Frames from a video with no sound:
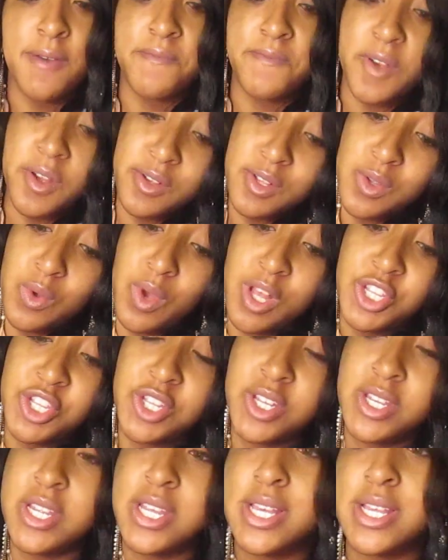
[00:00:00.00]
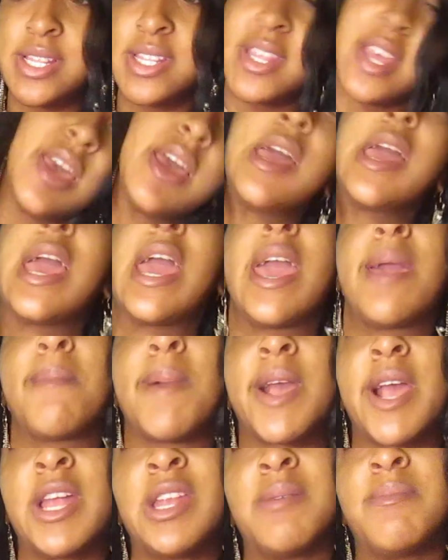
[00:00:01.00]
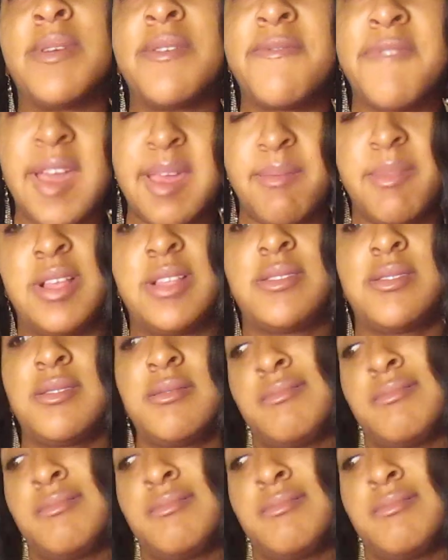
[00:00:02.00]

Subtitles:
First question is, am I gonna be famous?